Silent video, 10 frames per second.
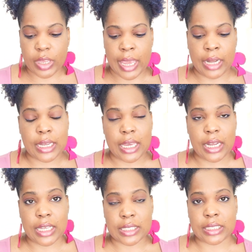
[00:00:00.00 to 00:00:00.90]
And
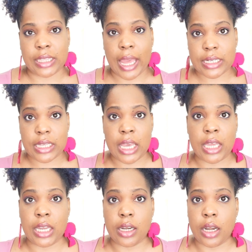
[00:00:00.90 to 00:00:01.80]
again, Select
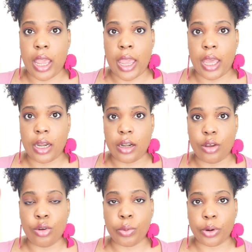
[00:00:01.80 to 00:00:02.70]
and
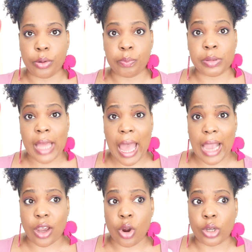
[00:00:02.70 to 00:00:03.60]
Uber
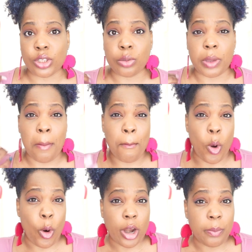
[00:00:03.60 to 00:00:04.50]
Black are a little bit
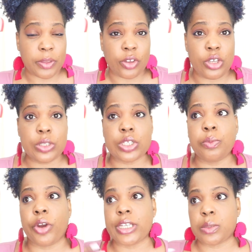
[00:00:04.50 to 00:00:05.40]
more, but they're usually
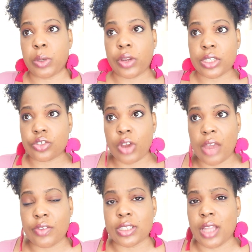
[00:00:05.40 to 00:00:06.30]
more experienced drivers.